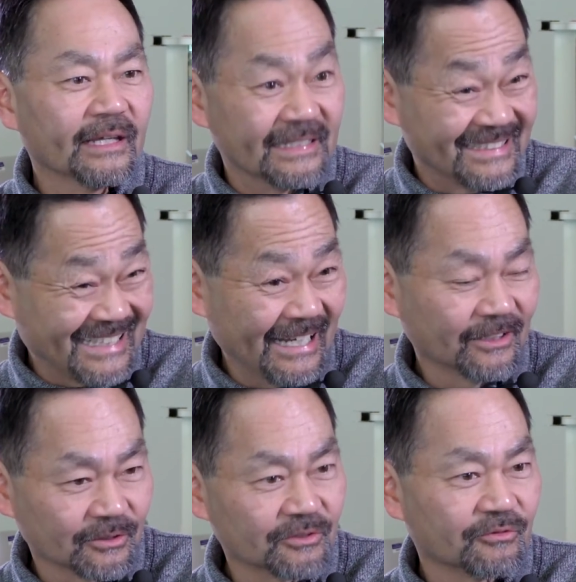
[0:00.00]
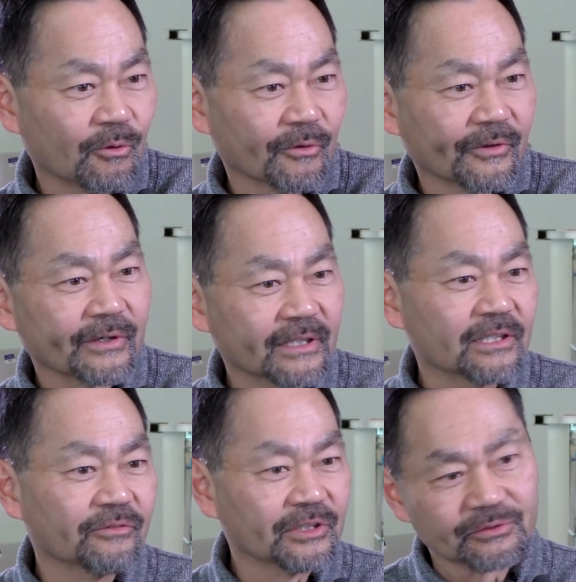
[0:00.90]
and is tailored for their
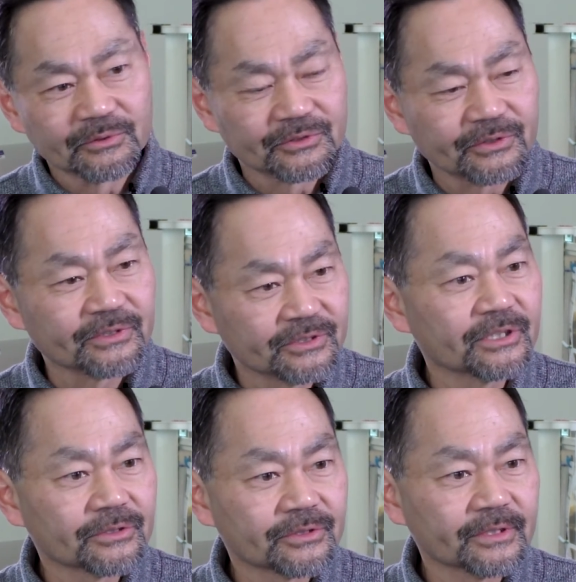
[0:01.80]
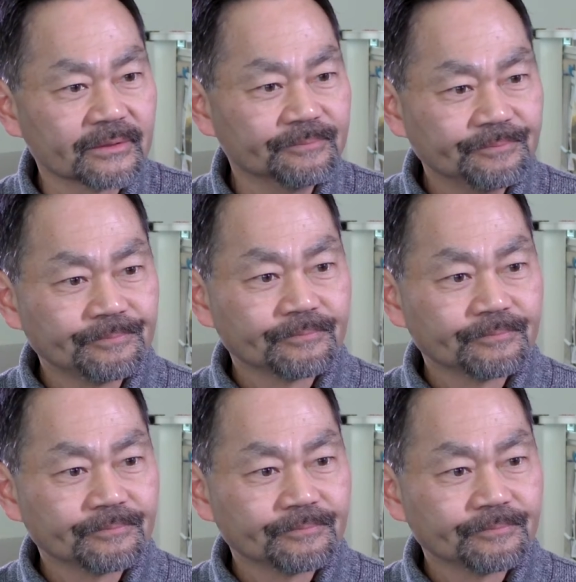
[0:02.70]
individual jurisdiction. So